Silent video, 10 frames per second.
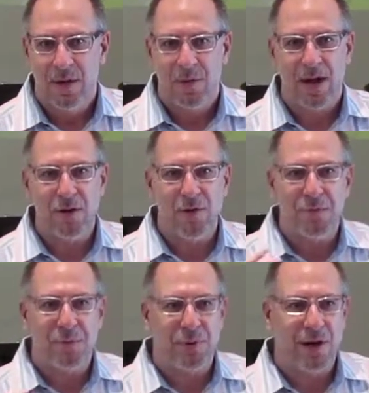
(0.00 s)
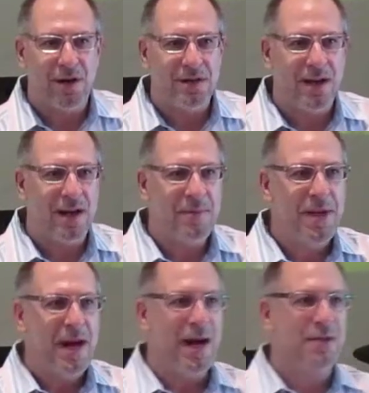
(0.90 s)
When I go in prayer time,
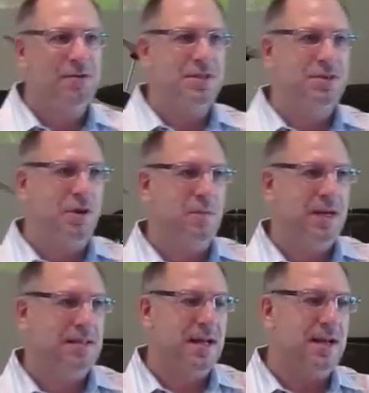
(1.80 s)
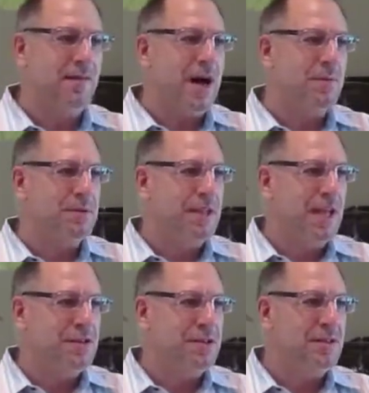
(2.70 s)
I don't just go because out of
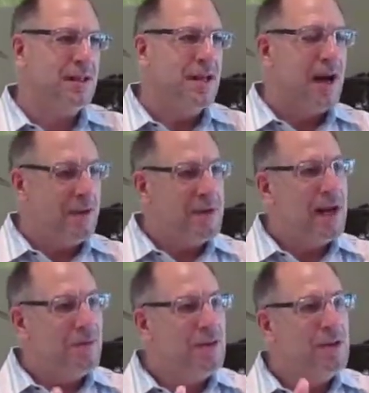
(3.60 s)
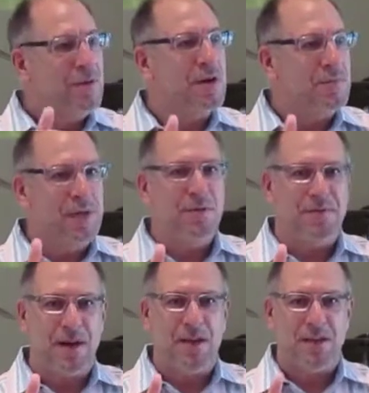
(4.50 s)
obligation. I mean, I really want to meet
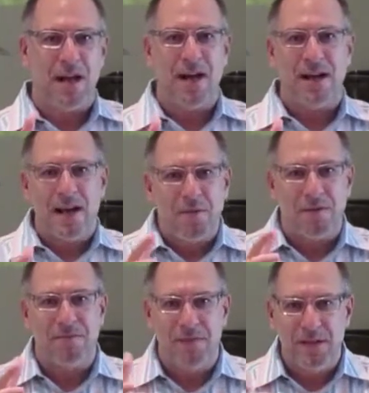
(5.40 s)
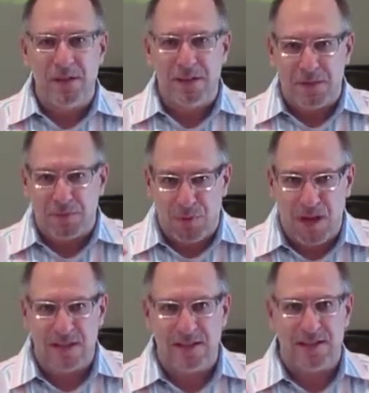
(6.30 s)
with Father God and I want to feel His
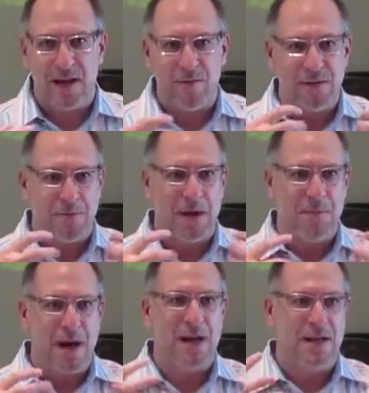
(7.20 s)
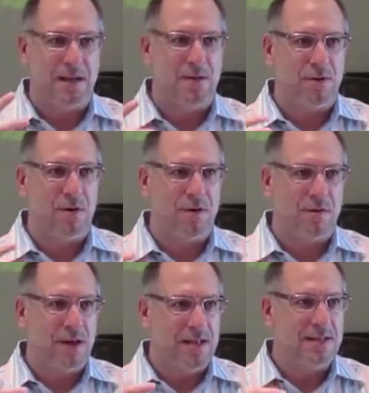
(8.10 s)
presence. I want my body to go
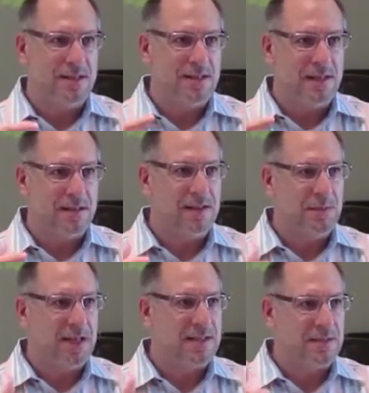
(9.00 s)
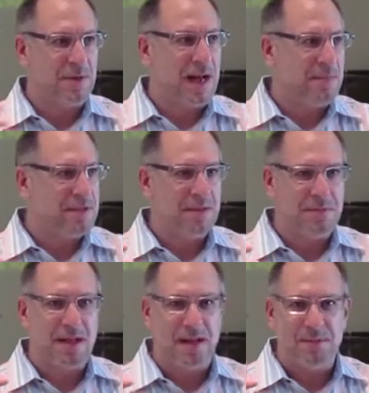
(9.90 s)
all crazy and tingly because that's what happens
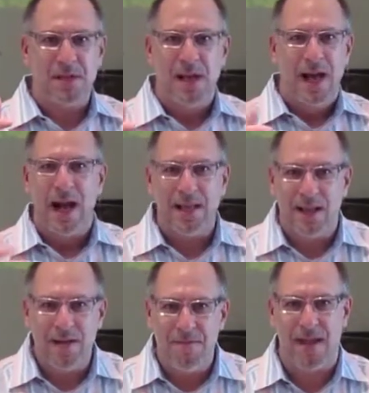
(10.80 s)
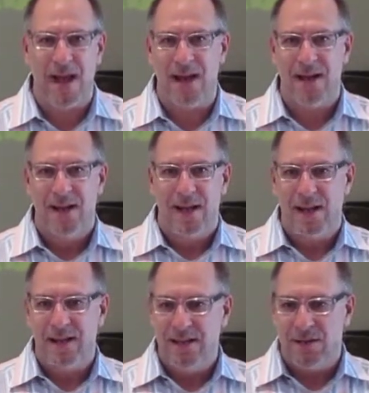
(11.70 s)
sometimes. I love that.
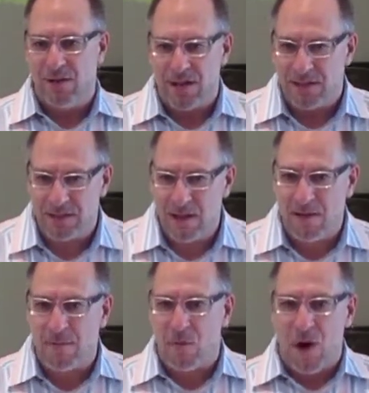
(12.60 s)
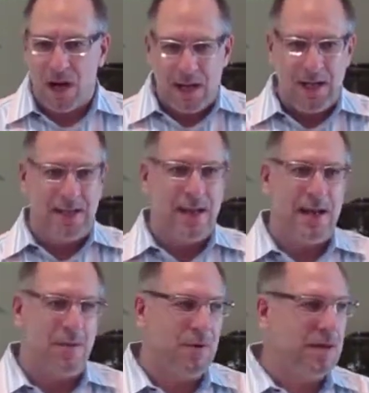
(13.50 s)
I, you know, I just love walking in
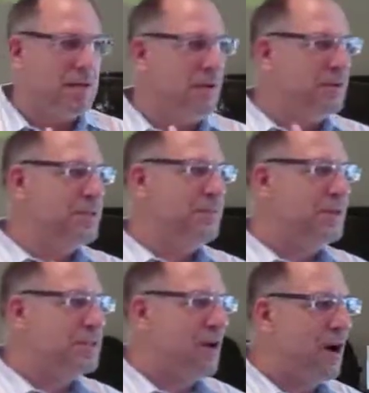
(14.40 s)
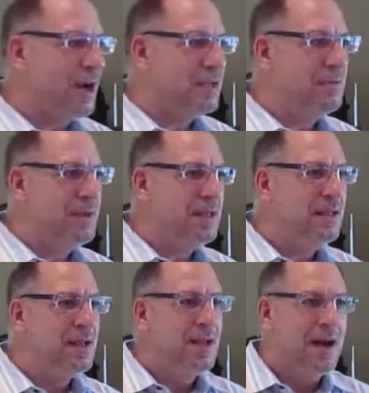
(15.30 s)
that. And when the Holy Spirit's talking to
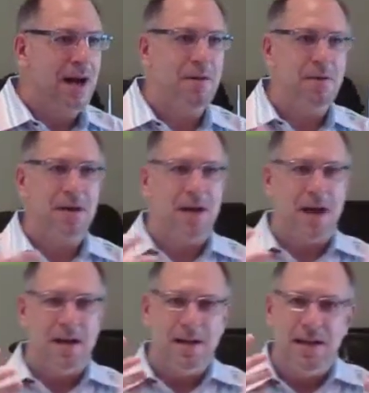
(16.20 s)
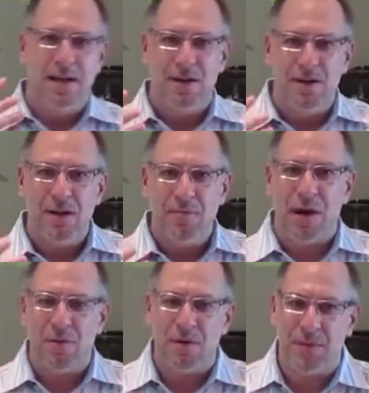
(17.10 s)
me, I want to, I hear Him.
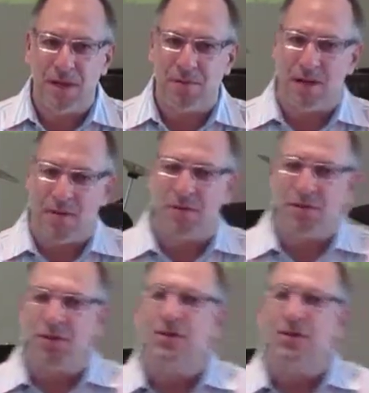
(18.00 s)
I want to be able. To, I want you